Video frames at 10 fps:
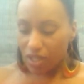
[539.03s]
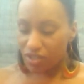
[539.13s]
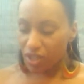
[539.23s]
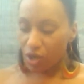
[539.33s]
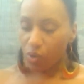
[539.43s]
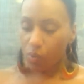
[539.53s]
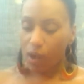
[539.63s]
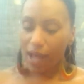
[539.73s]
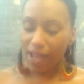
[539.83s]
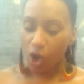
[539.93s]
So
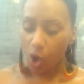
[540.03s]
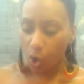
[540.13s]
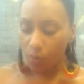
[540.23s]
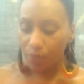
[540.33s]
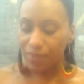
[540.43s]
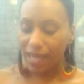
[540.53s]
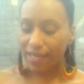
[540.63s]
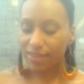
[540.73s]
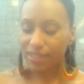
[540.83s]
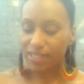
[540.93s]
I hope
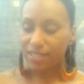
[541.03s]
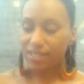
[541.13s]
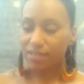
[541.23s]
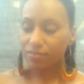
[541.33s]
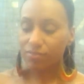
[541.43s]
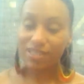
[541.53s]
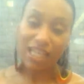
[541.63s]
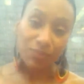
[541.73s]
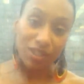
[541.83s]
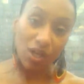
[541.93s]
that this
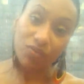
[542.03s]
segment